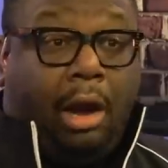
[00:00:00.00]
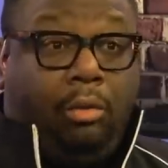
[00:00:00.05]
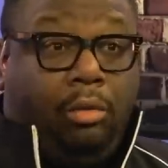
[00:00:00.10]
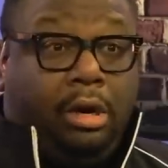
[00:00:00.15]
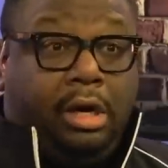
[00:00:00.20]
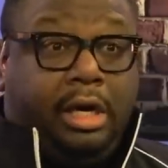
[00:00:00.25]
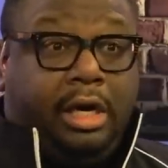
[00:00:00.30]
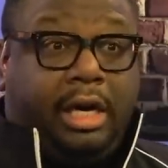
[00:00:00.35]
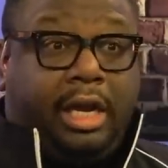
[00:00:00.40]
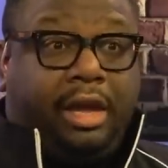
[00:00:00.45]
I
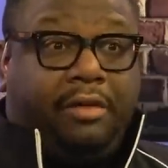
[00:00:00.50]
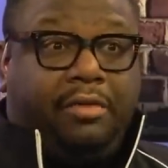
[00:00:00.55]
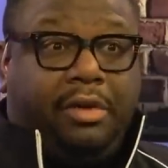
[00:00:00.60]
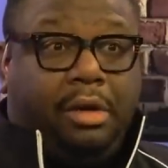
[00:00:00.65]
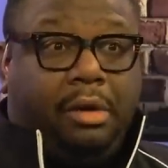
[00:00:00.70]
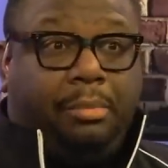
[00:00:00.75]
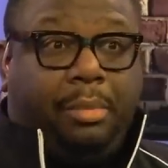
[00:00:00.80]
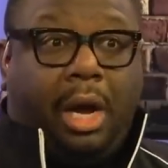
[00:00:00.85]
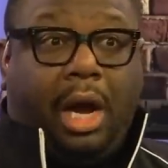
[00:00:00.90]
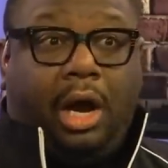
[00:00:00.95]
wanted to
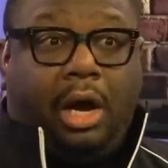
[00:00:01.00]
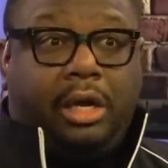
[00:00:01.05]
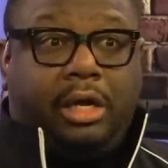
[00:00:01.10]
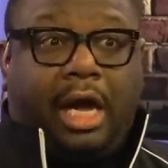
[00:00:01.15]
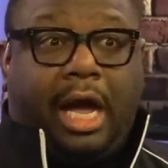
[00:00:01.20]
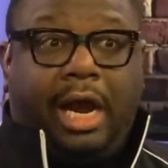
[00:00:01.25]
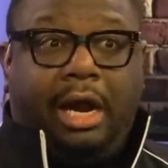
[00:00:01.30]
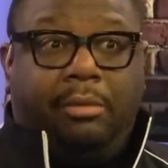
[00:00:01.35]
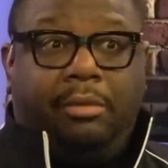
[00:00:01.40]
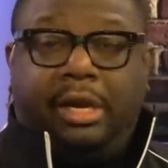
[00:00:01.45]
give him the ball.
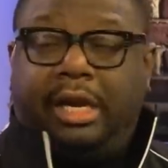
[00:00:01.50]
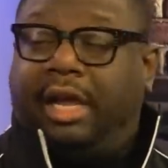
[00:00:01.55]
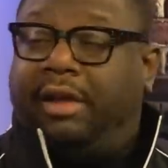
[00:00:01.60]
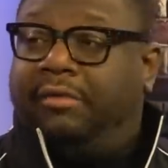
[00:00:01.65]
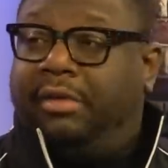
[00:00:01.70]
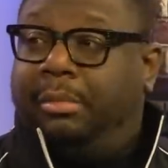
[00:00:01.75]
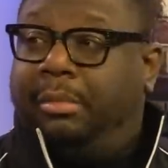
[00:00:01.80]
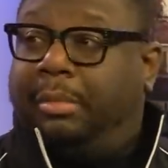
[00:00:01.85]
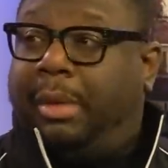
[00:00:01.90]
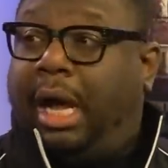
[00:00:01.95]
Y'all didn't
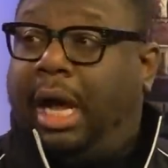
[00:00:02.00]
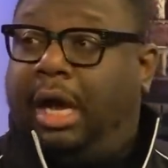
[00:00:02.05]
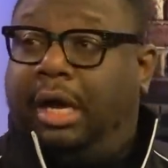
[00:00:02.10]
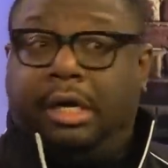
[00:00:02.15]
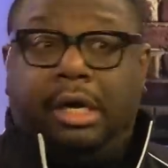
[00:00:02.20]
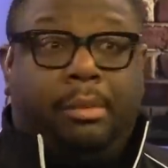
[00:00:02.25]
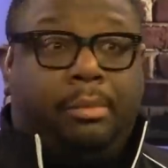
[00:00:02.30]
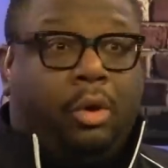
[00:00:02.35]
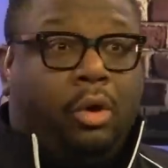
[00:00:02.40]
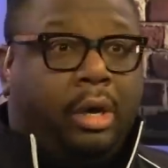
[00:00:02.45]
want to give him the
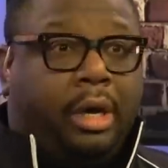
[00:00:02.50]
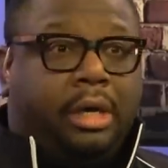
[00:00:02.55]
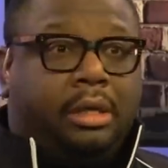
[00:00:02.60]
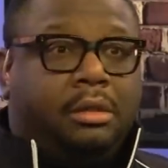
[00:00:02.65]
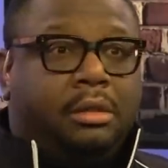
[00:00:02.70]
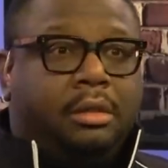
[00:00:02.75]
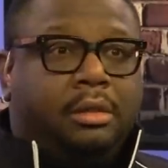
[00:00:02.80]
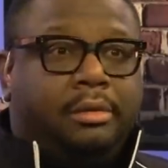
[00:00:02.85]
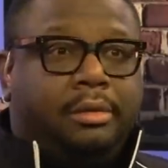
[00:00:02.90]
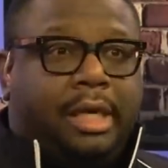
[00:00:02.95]
ball no
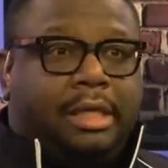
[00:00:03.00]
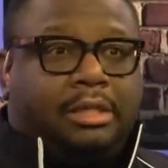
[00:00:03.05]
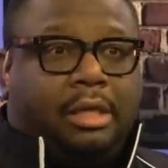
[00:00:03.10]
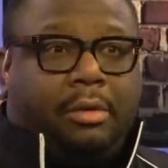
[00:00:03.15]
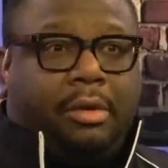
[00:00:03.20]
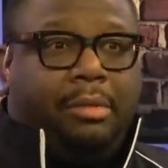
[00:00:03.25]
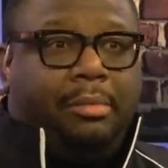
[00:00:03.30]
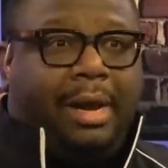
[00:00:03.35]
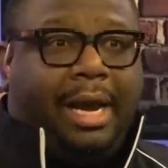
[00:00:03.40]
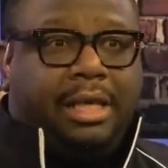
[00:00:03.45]
more.
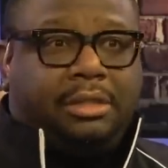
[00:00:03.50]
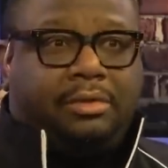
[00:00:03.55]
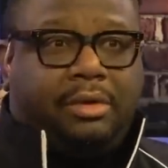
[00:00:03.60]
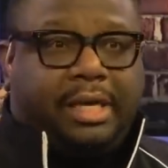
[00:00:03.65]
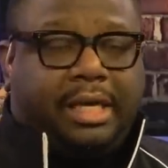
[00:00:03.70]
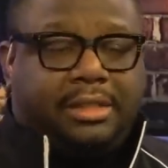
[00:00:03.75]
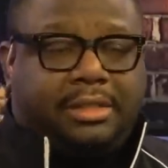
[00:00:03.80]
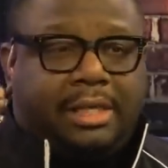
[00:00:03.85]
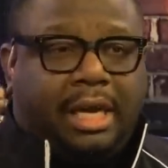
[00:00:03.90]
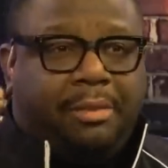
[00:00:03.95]
Okay, he might
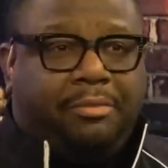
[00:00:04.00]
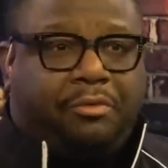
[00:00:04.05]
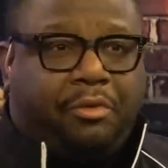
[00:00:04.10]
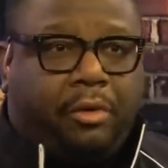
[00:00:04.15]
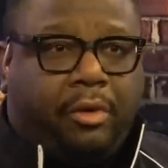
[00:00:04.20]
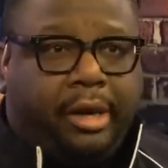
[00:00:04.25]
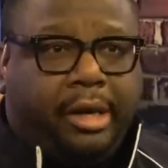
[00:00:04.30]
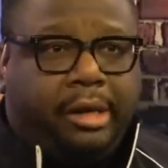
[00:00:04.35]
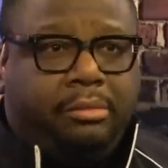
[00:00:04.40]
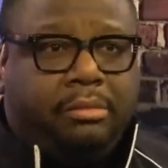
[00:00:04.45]
as well get
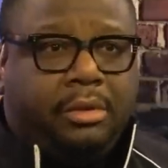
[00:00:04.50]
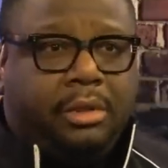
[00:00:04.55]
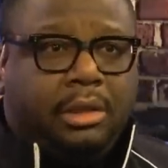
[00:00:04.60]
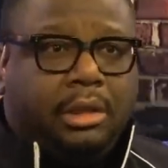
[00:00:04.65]
something for him.